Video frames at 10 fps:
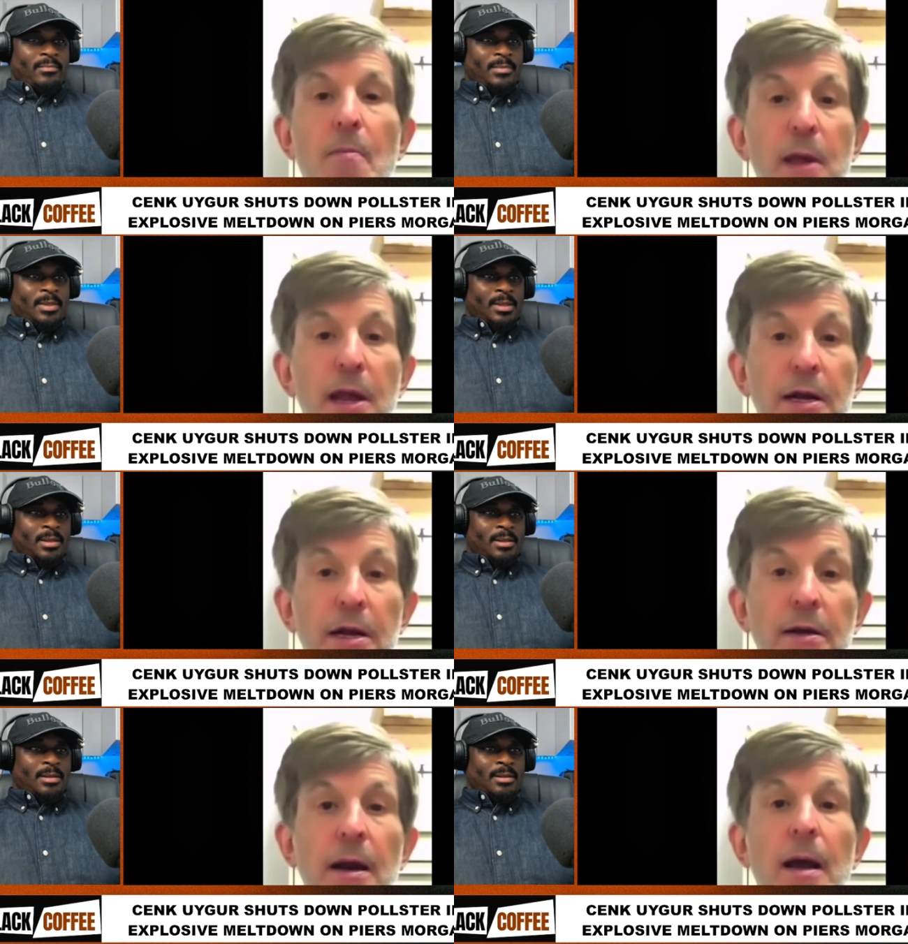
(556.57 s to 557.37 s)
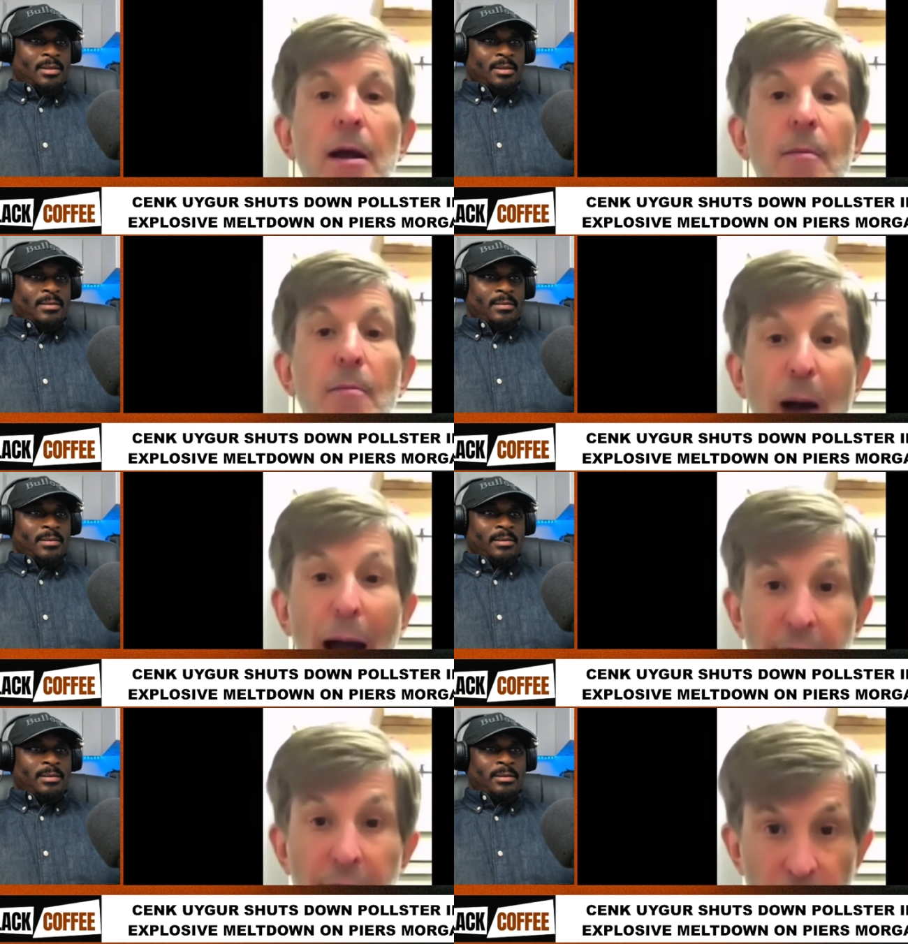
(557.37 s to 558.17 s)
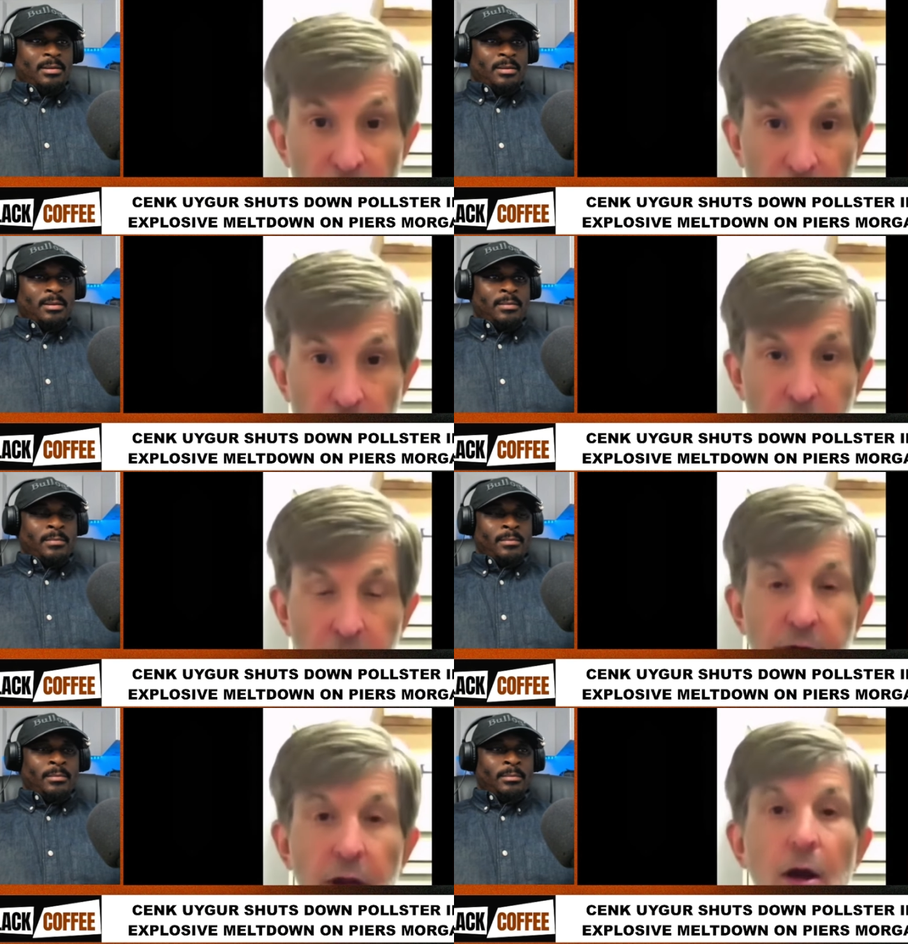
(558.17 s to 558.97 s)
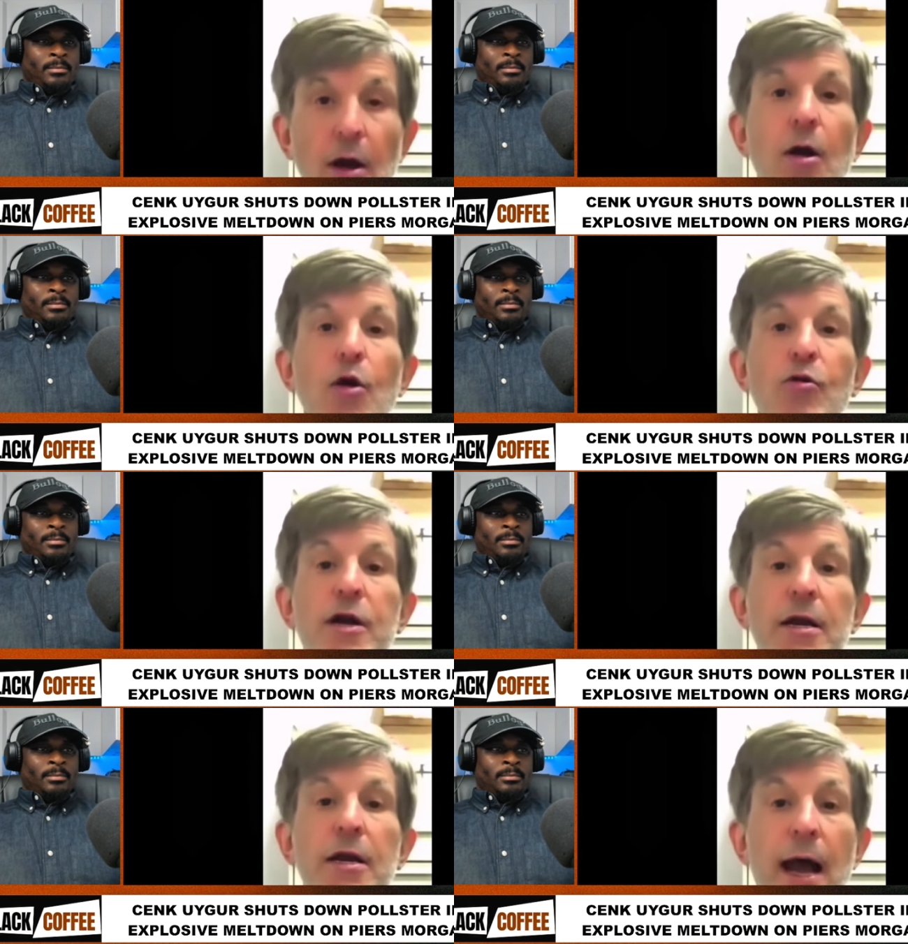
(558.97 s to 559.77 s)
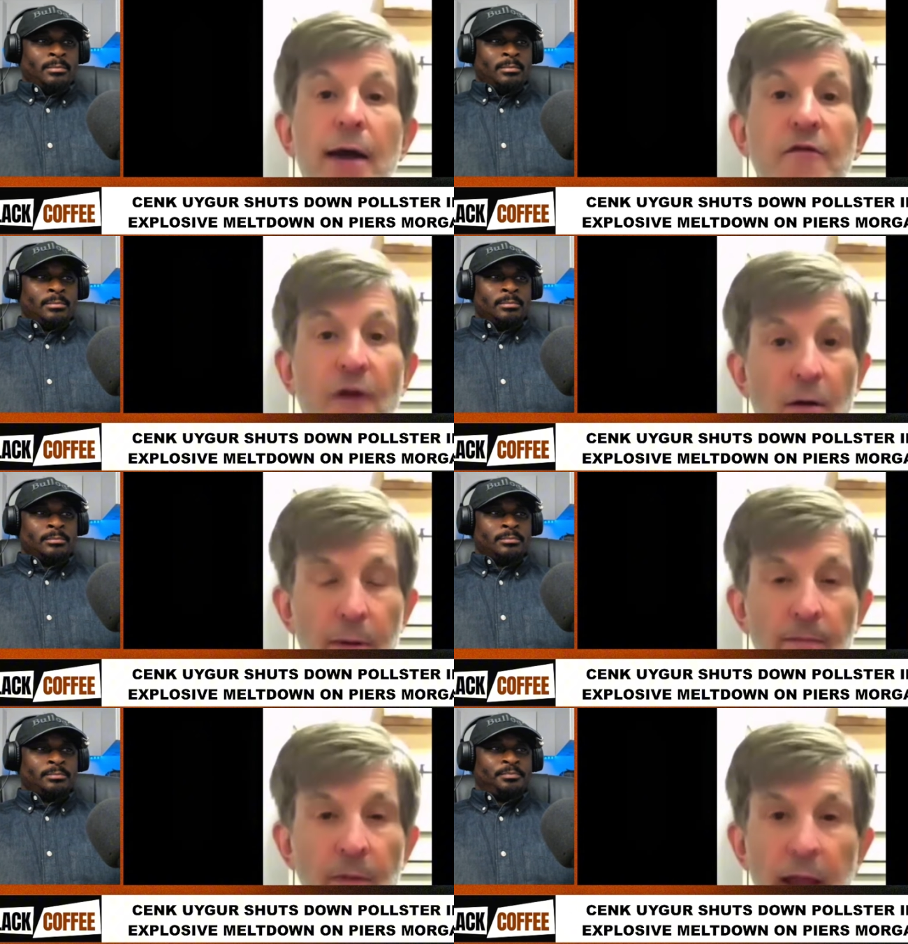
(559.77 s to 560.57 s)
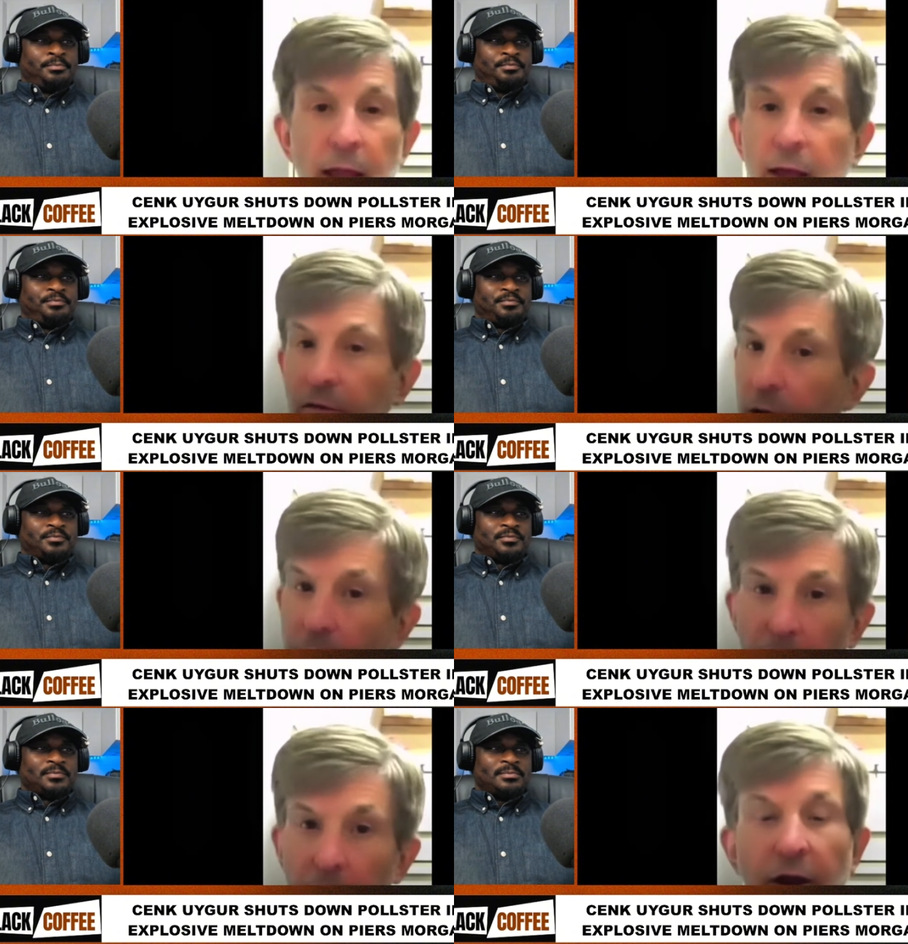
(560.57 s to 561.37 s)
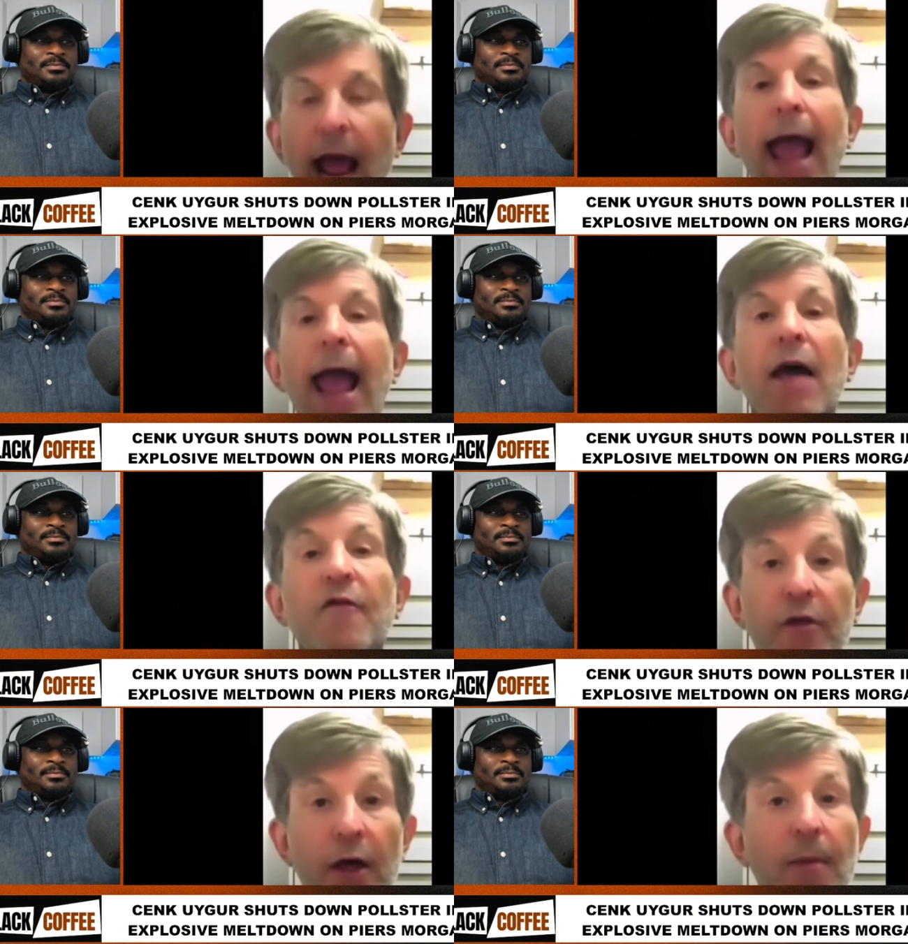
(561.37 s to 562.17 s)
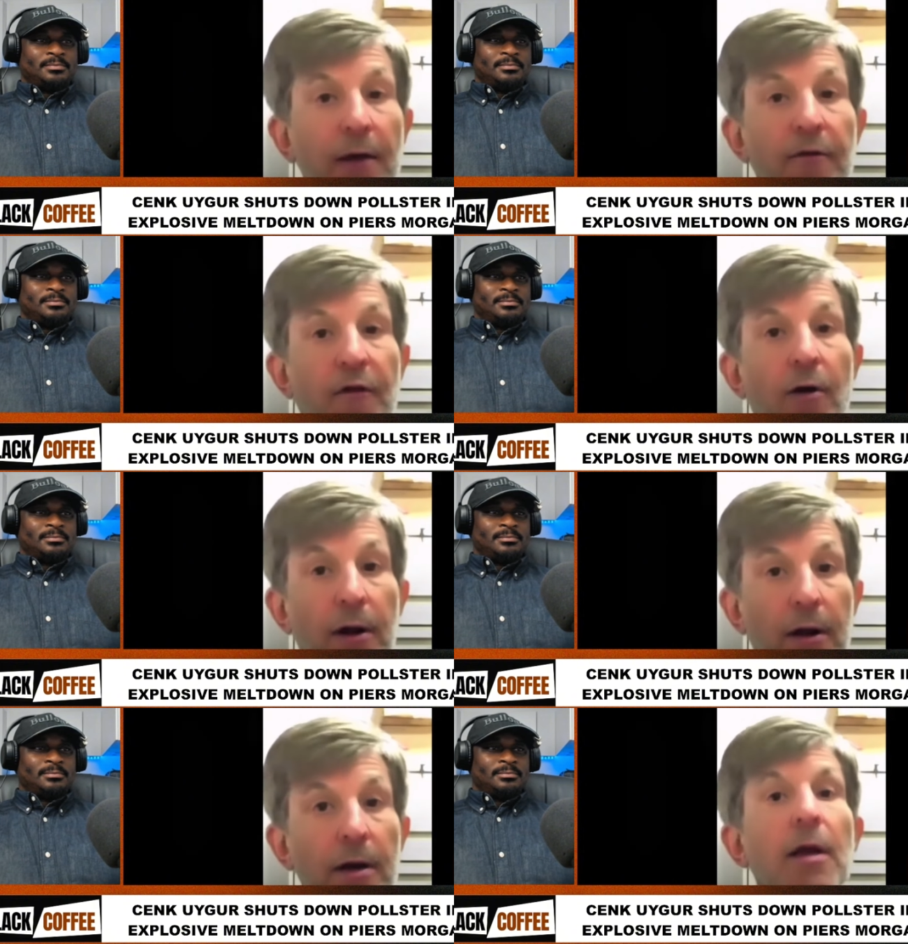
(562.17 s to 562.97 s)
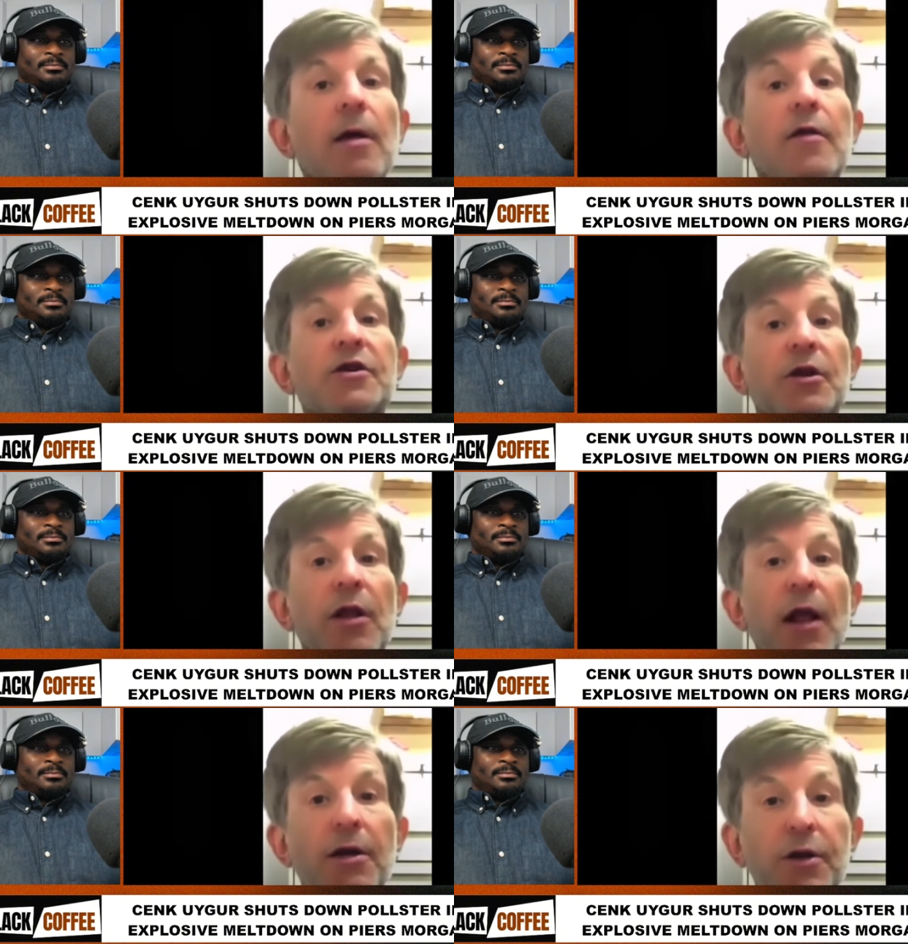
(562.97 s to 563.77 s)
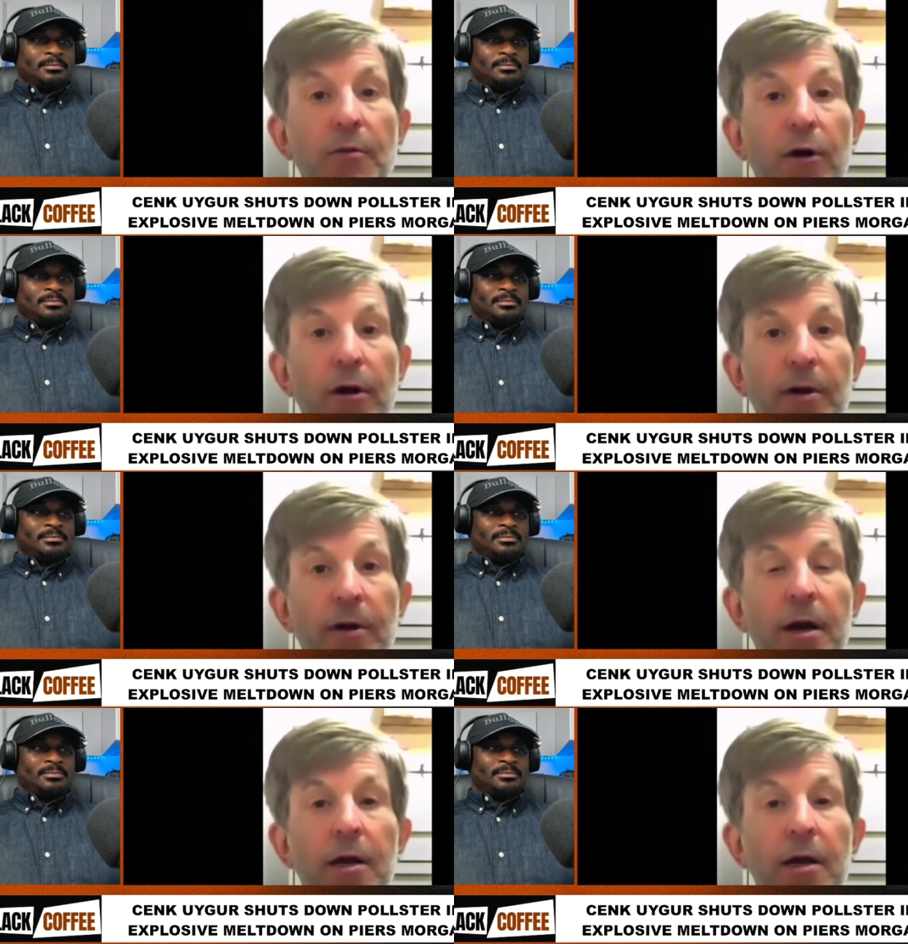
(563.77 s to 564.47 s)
Speaker 1: million Biden voters who did not vote. If even half of them had voted, this election would have been